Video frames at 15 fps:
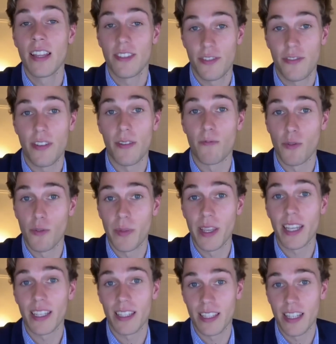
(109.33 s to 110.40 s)
This trend will
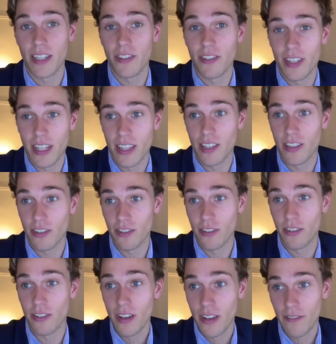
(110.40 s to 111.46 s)
be continued in the
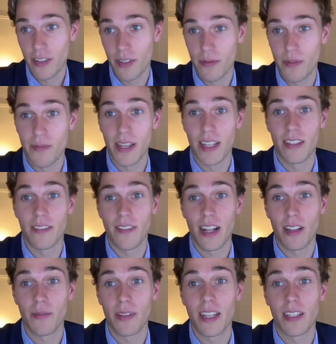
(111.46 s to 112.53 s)
new Fisherman Bend
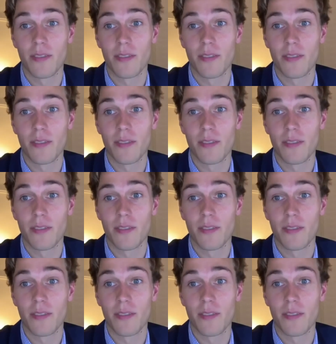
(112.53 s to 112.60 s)
development,